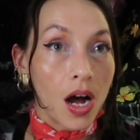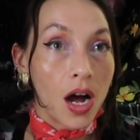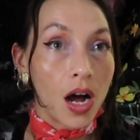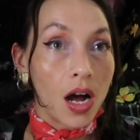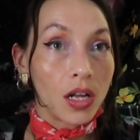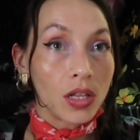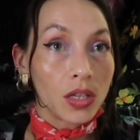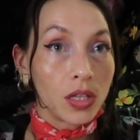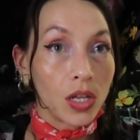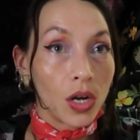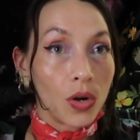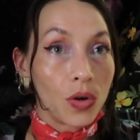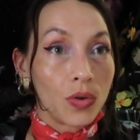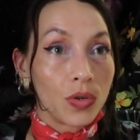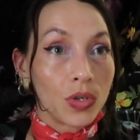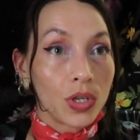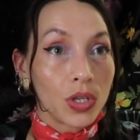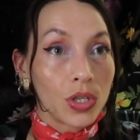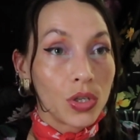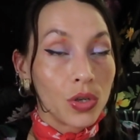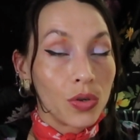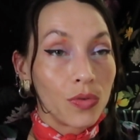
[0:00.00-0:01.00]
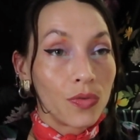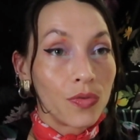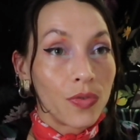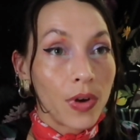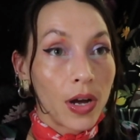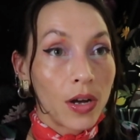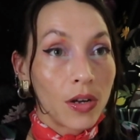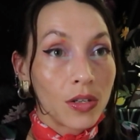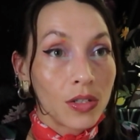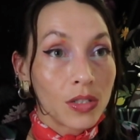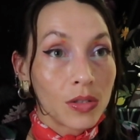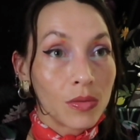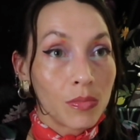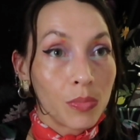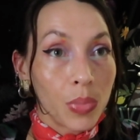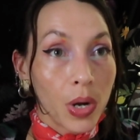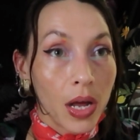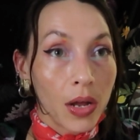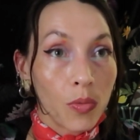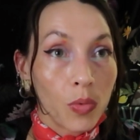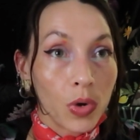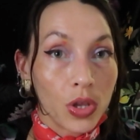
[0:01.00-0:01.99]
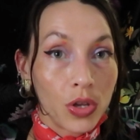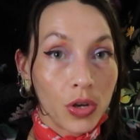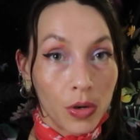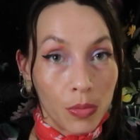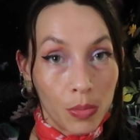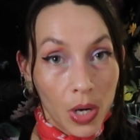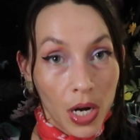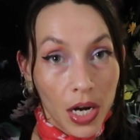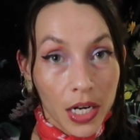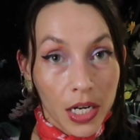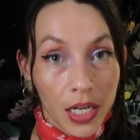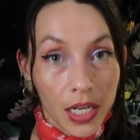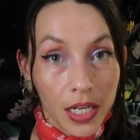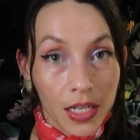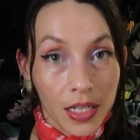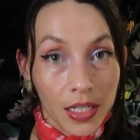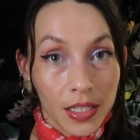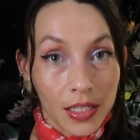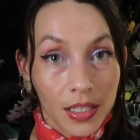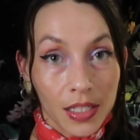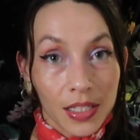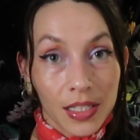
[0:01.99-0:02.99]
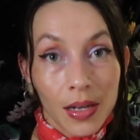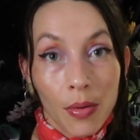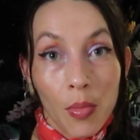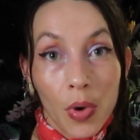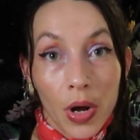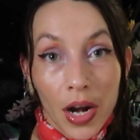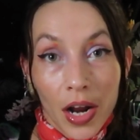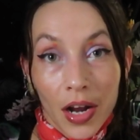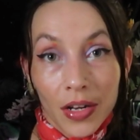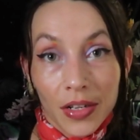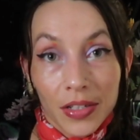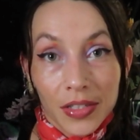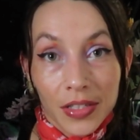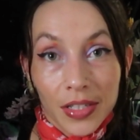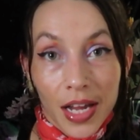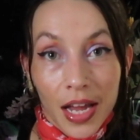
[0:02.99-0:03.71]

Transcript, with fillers: alone you felt, but with your body, to someone else.